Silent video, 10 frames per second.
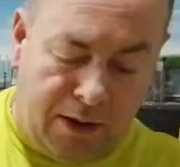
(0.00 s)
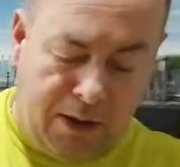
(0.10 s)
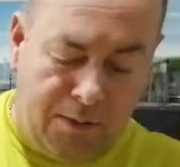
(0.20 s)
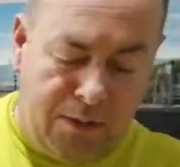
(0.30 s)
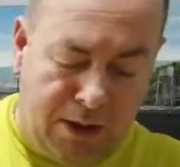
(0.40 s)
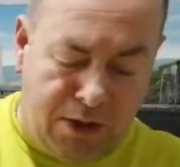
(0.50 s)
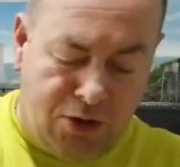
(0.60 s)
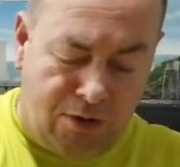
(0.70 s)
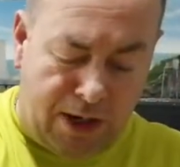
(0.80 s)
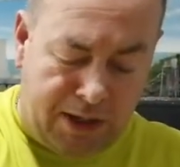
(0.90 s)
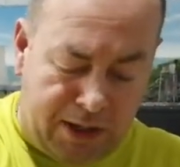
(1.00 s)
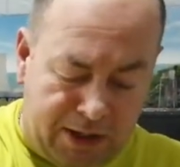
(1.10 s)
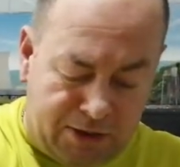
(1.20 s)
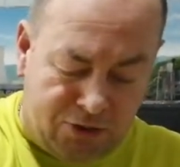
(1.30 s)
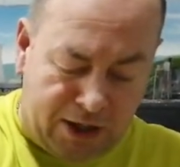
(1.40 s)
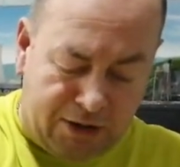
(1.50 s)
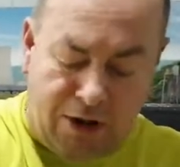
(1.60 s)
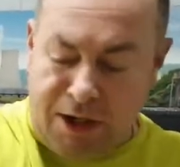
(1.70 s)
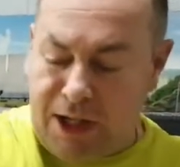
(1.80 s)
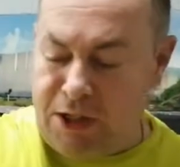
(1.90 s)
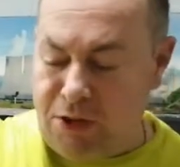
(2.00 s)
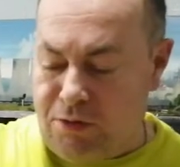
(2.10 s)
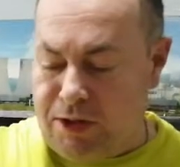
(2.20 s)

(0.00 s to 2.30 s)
Then when you train track right next door